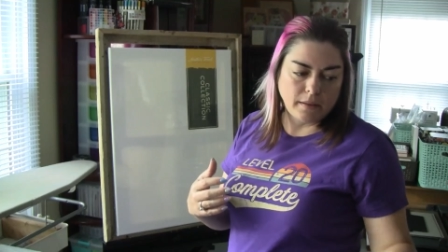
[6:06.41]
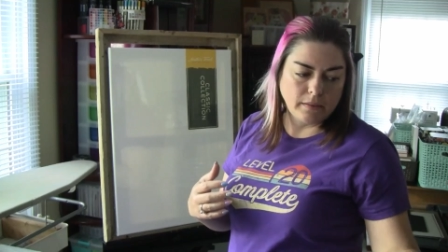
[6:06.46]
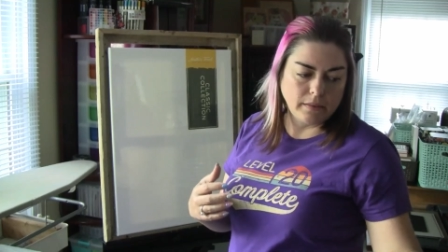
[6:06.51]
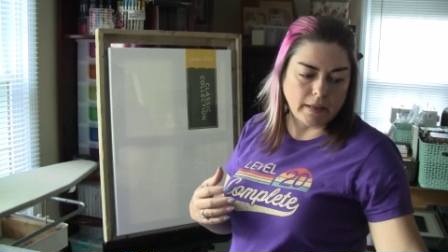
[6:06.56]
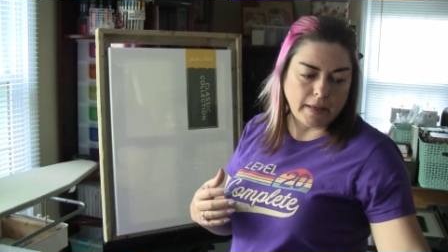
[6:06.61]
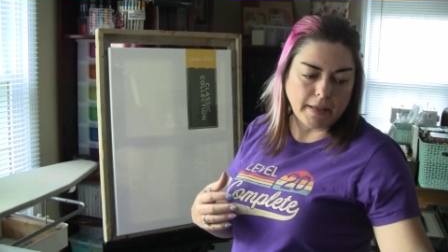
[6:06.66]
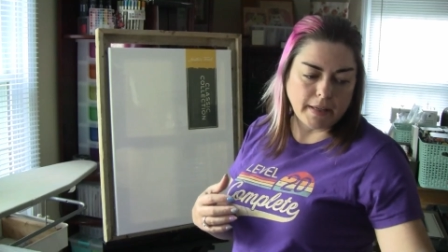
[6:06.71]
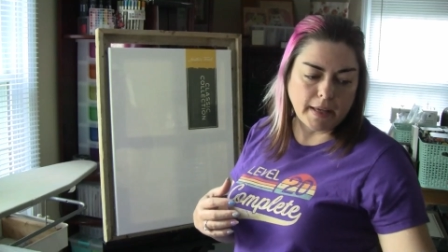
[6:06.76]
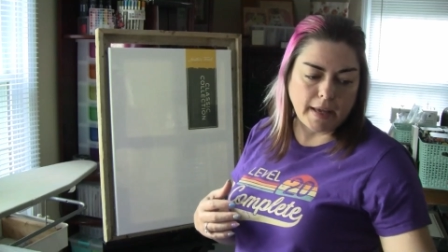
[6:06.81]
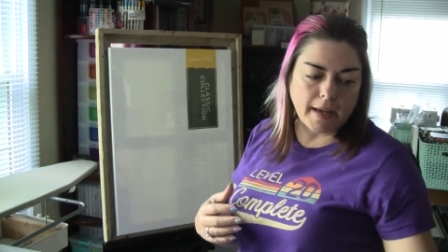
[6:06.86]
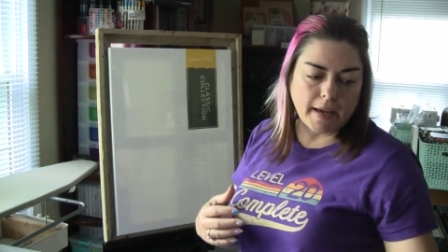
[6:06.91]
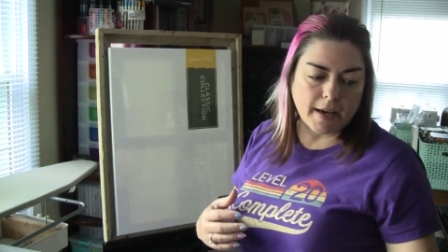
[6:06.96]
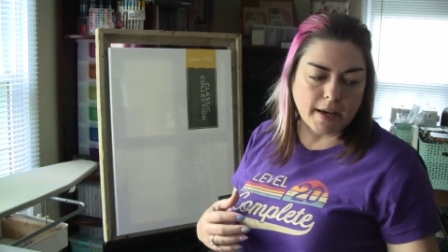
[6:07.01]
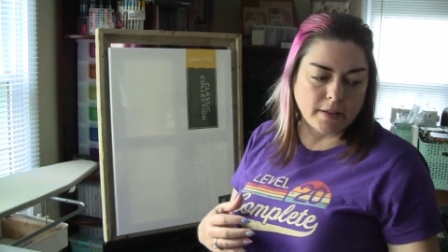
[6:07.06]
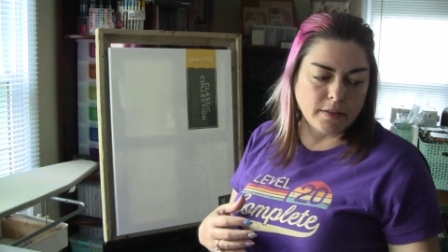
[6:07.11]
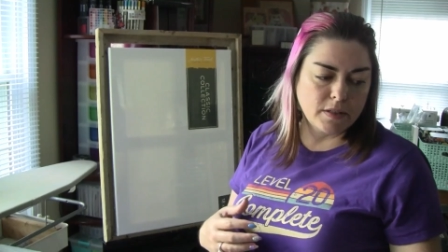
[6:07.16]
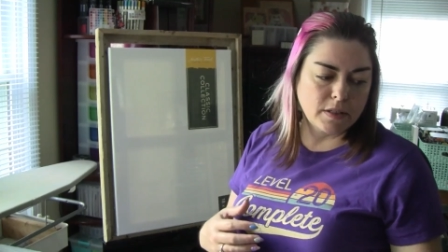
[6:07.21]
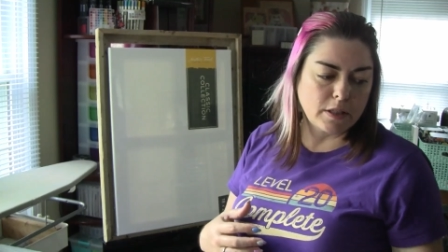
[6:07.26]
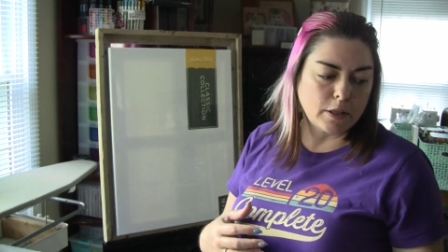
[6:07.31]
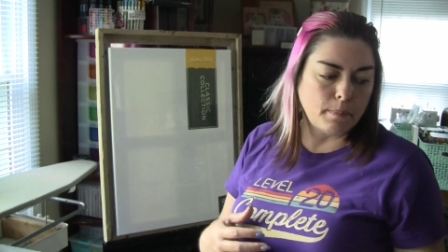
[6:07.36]
like
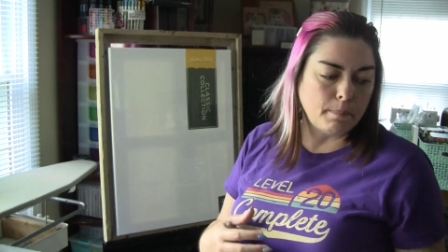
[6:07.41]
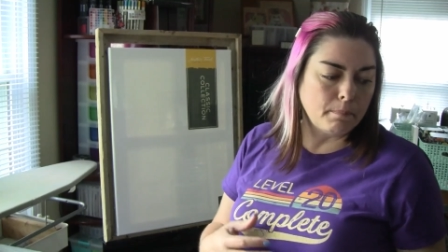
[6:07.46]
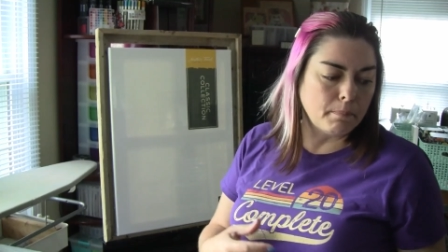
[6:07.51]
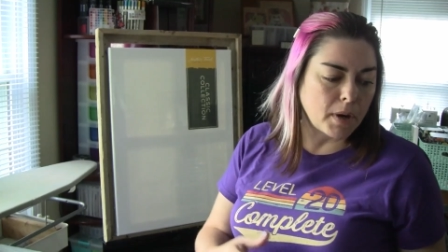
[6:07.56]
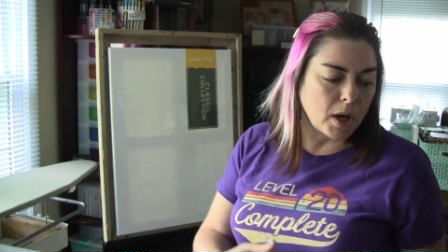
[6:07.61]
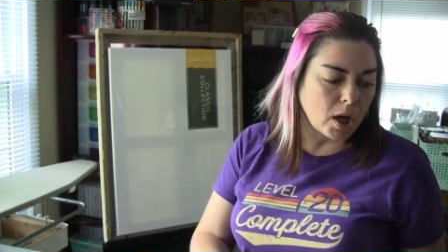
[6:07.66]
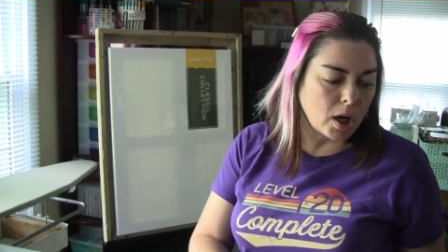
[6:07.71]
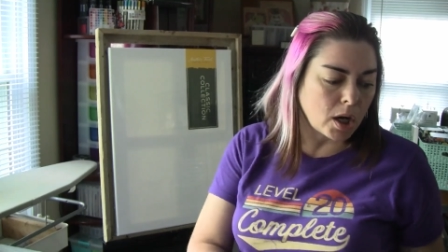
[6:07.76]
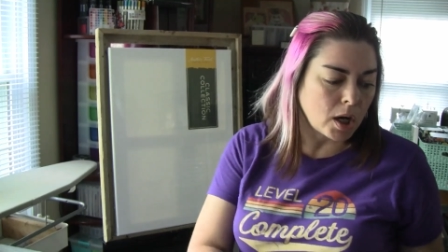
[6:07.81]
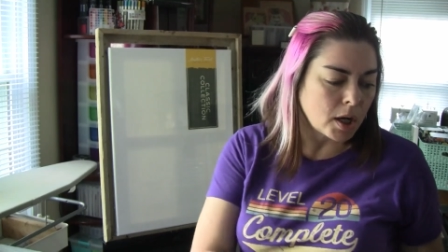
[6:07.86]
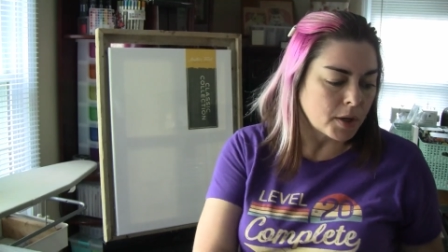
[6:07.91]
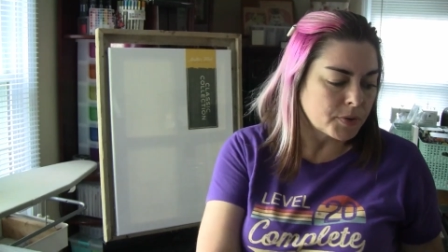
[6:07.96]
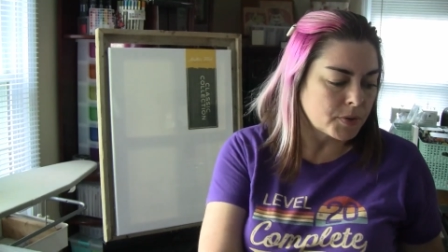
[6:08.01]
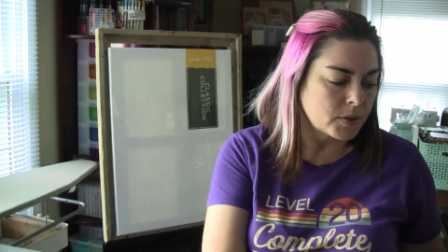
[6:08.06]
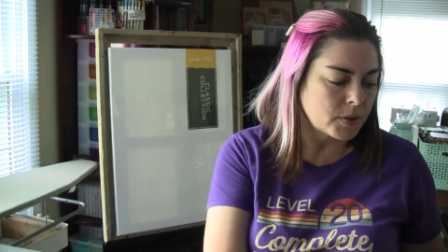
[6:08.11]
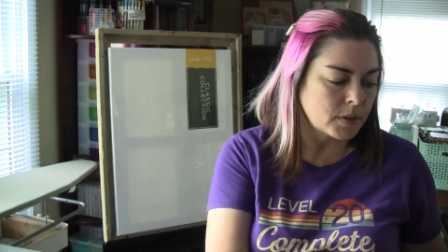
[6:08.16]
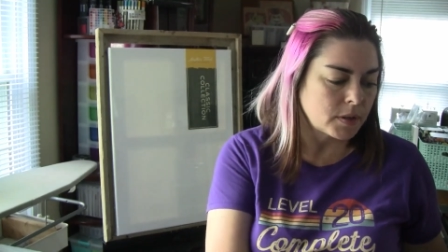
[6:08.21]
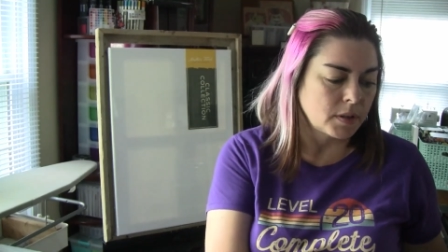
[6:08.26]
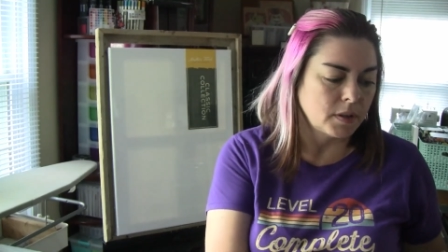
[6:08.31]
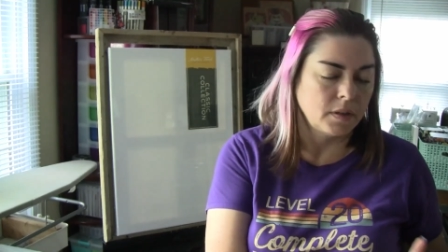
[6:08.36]
add some
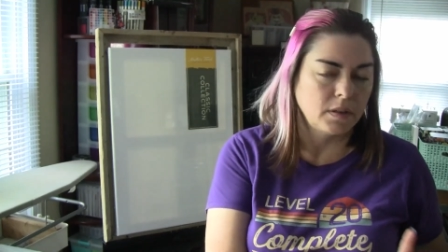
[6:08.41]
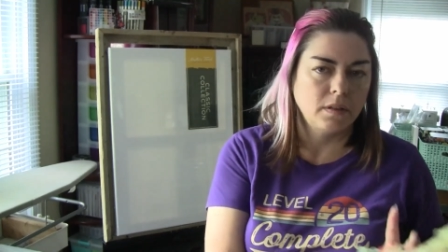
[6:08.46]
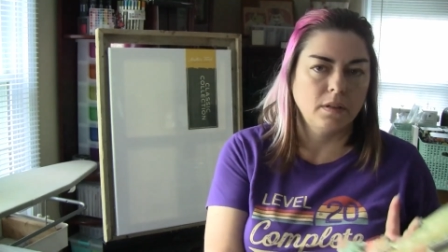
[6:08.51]
moss